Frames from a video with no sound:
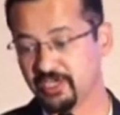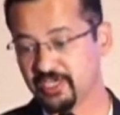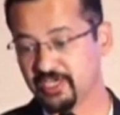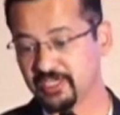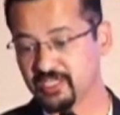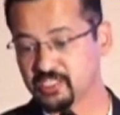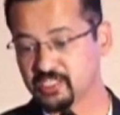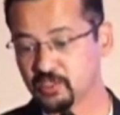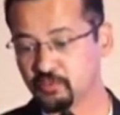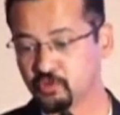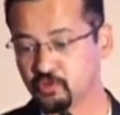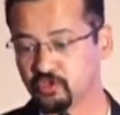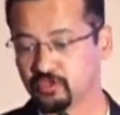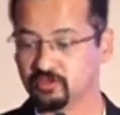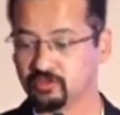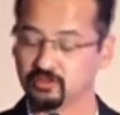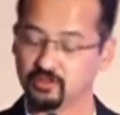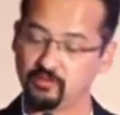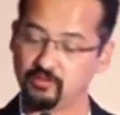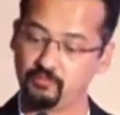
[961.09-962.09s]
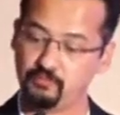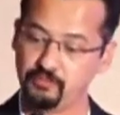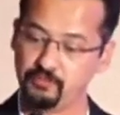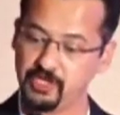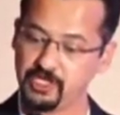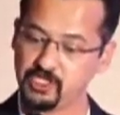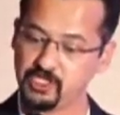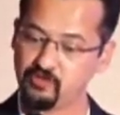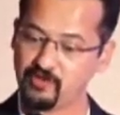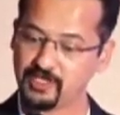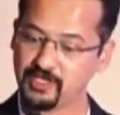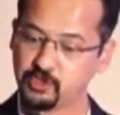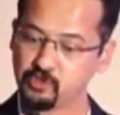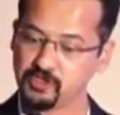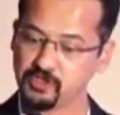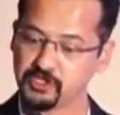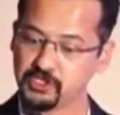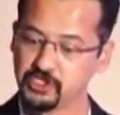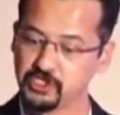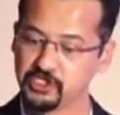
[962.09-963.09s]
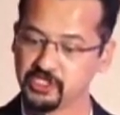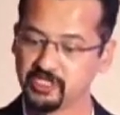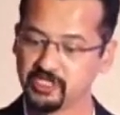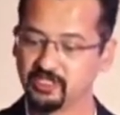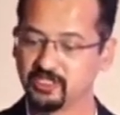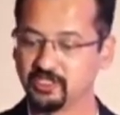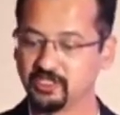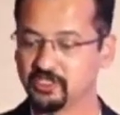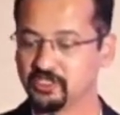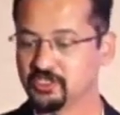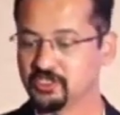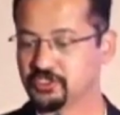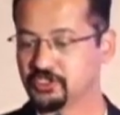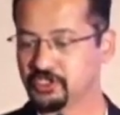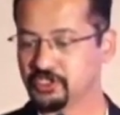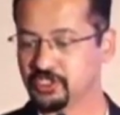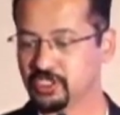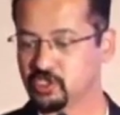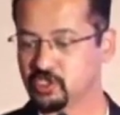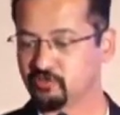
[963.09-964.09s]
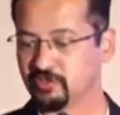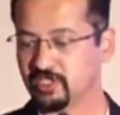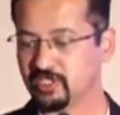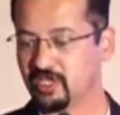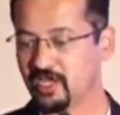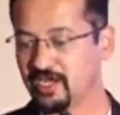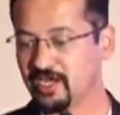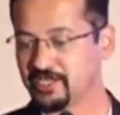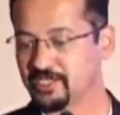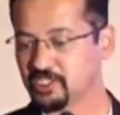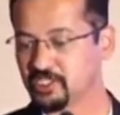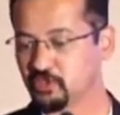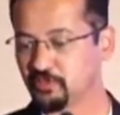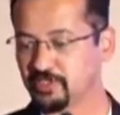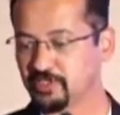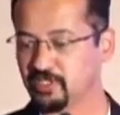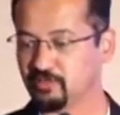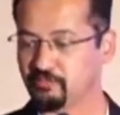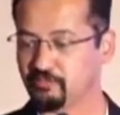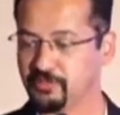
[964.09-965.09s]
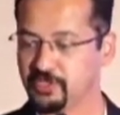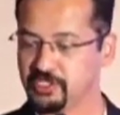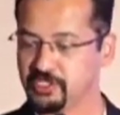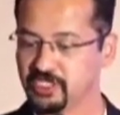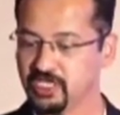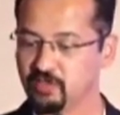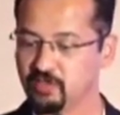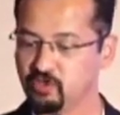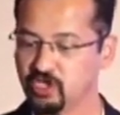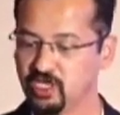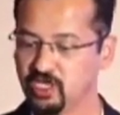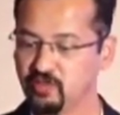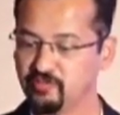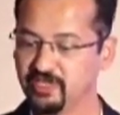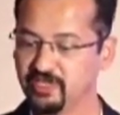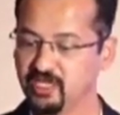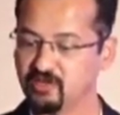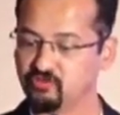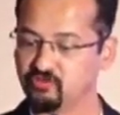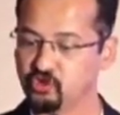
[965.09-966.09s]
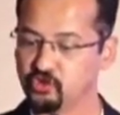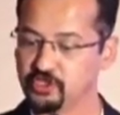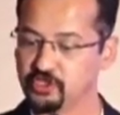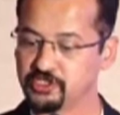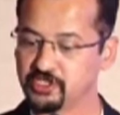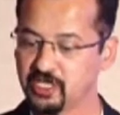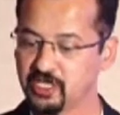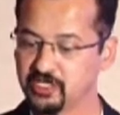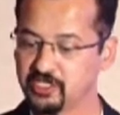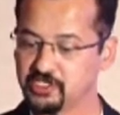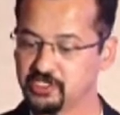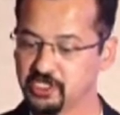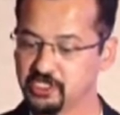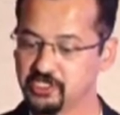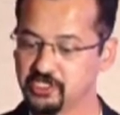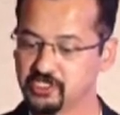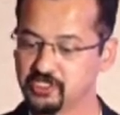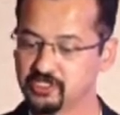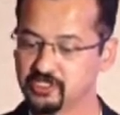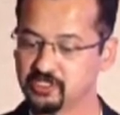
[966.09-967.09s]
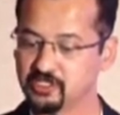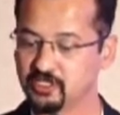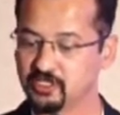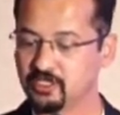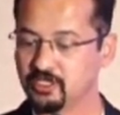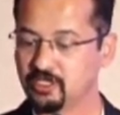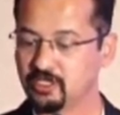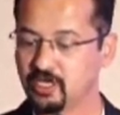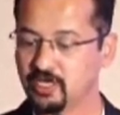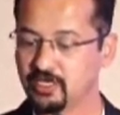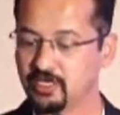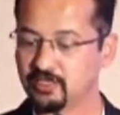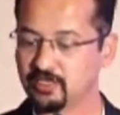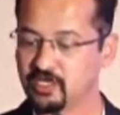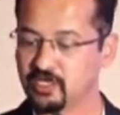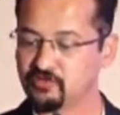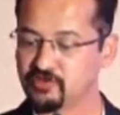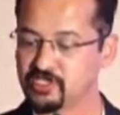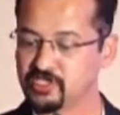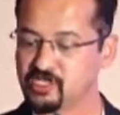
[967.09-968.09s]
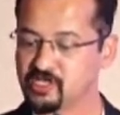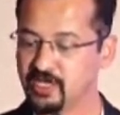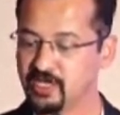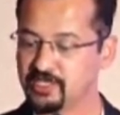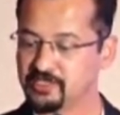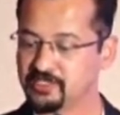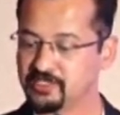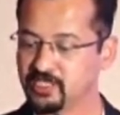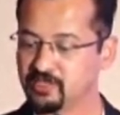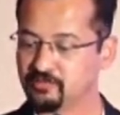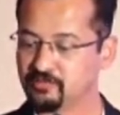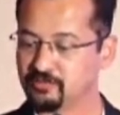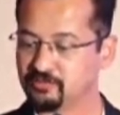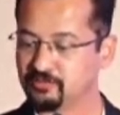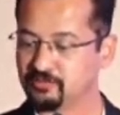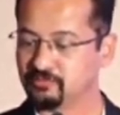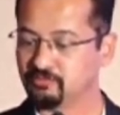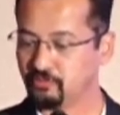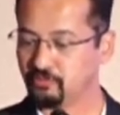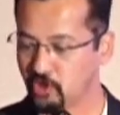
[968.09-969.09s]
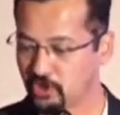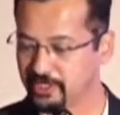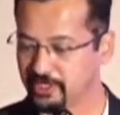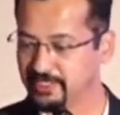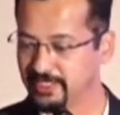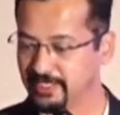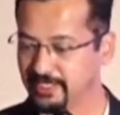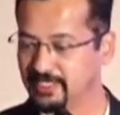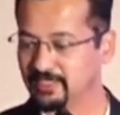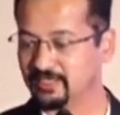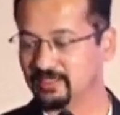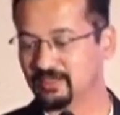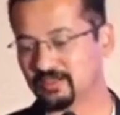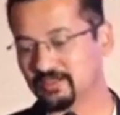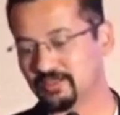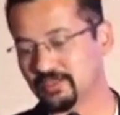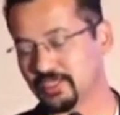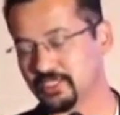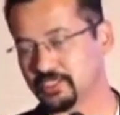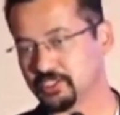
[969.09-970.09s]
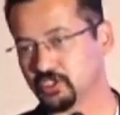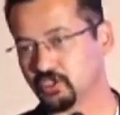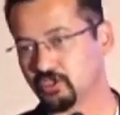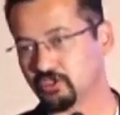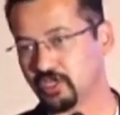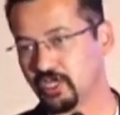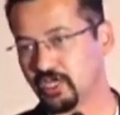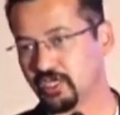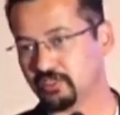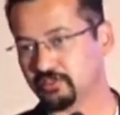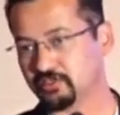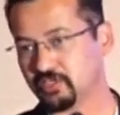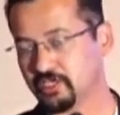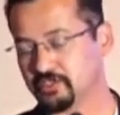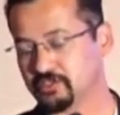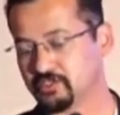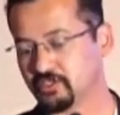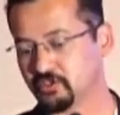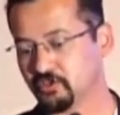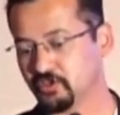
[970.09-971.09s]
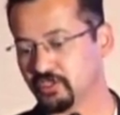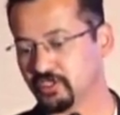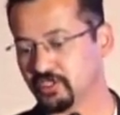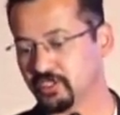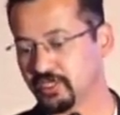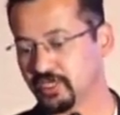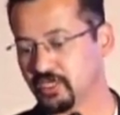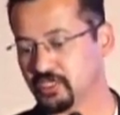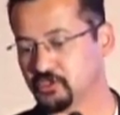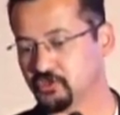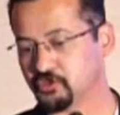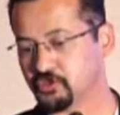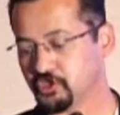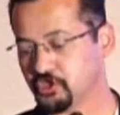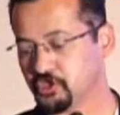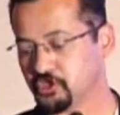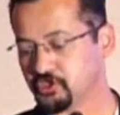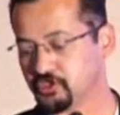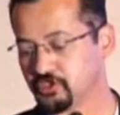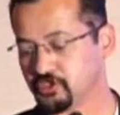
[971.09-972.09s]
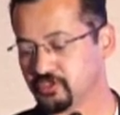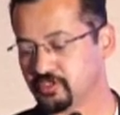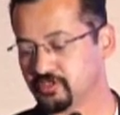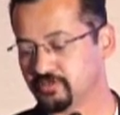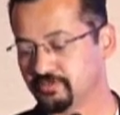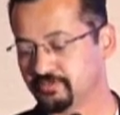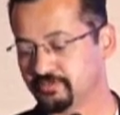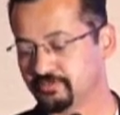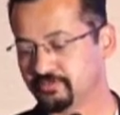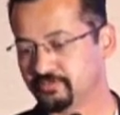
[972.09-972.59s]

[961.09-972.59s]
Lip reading: mechanical support, major vascular surgery, surgeries with anticipated major hemodynamic and fluid changes, and conventional anesthetic monitoring does not answer your clinical situations.